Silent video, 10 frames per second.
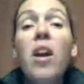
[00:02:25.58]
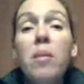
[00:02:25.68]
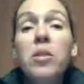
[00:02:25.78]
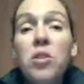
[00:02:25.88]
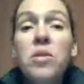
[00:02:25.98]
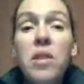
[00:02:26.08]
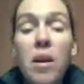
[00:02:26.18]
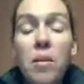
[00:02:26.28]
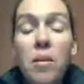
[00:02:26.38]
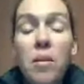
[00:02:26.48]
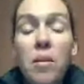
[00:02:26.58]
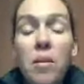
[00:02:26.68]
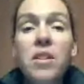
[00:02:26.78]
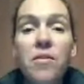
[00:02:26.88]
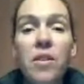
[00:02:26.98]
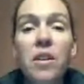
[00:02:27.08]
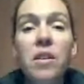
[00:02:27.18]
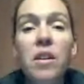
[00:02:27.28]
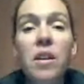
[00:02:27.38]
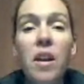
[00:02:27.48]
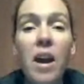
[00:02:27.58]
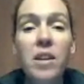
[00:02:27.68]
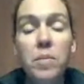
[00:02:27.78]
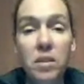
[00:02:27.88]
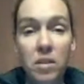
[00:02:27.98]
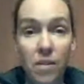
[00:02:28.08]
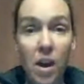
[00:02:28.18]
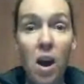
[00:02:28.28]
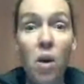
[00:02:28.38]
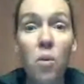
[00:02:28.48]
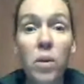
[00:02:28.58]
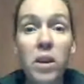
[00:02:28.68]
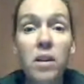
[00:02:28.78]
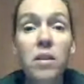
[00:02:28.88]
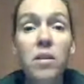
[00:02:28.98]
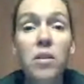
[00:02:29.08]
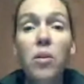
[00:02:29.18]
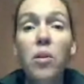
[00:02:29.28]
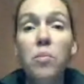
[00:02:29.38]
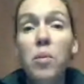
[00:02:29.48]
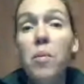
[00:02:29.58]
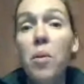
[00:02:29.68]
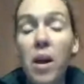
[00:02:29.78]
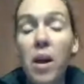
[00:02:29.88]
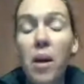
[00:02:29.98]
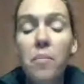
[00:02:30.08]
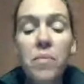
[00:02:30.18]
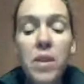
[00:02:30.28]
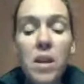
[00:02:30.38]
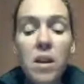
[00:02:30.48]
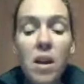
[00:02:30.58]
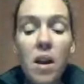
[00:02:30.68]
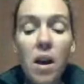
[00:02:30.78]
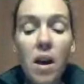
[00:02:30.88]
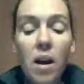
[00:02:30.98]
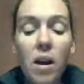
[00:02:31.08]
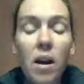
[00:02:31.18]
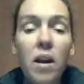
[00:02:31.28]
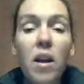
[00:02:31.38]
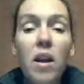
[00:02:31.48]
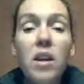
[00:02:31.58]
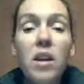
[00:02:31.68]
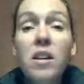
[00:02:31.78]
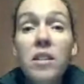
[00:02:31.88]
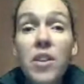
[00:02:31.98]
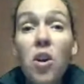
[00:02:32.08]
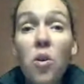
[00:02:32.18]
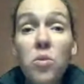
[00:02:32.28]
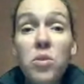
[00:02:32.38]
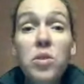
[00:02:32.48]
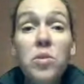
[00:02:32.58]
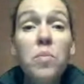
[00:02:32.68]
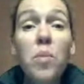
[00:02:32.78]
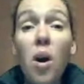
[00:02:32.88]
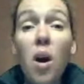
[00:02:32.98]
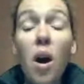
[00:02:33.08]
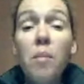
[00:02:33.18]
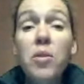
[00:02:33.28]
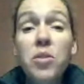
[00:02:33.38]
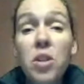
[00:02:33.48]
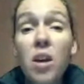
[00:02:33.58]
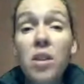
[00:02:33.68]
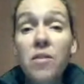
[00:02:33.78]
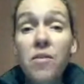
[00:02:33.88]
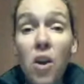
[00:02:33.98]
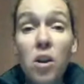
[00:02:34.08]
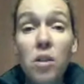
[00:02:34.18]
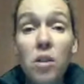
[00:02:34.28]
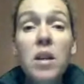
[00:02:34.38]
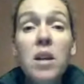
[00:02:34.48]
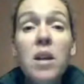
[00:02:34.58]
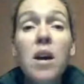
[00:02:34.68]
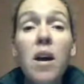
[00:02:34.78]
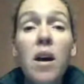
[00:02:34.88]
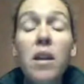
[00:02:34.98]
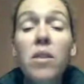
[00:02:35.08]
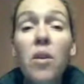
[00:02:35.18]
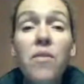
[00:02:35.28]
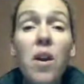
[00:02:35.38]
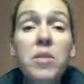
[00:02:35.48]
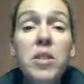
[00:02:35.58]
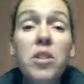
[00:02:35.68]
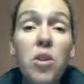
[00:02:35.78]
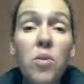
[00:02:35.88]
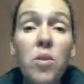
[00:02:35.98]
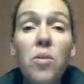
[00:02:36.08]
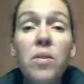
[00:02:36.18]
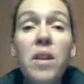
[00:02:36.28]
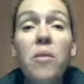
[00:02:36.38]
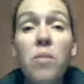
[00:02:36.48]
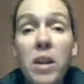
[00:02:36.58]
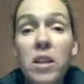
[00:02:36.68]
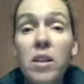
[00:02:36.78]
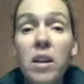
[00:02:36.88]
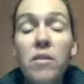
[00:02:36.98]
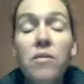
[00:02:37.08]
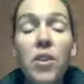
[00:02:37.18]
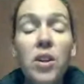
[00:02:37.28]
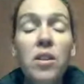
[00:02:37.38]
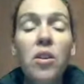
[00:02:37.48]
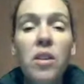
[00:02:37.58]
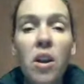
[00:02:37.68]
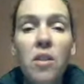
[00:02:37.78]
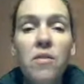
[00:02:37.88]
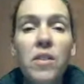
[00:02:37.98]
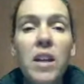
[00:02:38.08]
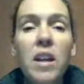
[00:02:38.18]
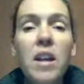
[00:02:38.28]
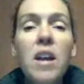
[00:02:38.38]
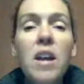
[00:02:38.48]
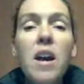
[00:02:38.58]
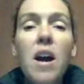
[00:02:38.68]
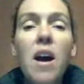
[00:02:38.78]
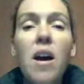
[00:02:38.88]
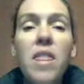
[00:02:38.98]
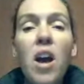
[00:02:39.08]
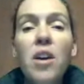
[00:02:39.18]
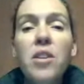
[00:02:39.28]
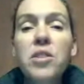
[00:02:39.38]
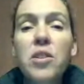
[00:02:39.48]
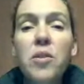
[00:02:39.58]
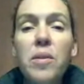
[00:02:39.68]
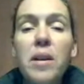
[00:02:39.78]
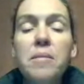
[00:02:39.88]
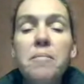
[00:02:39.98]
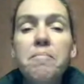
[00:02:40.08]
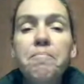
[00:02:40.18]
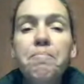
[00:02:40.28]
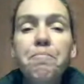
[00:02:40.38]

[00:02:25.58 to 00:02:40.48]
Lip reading: We are able to use them in all the different aspects of how we promote them. Young Living owns almost all their farms, and the farms they don't own, they regulate very carefully. They also